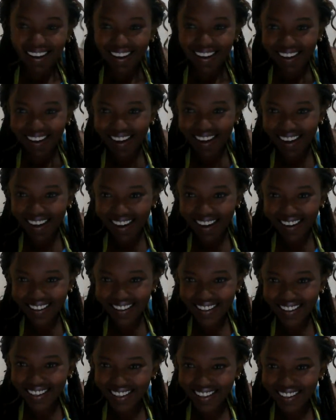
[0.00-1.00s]
Hey
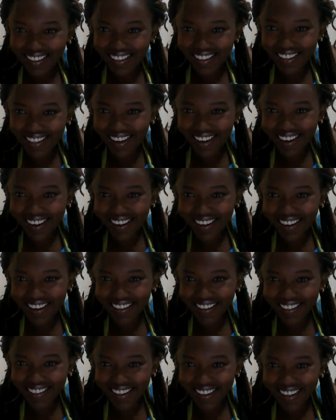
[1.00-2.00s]
Lisa,
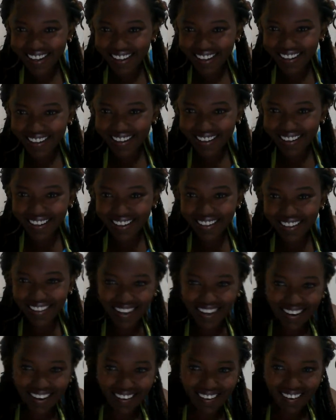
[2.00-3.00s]
hey Dana, hey
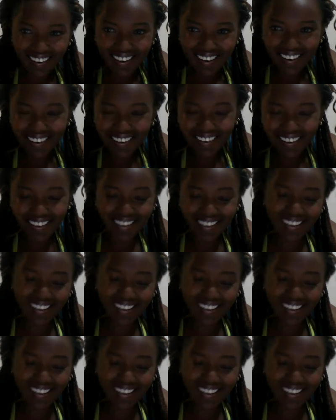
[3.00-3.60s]
Dara.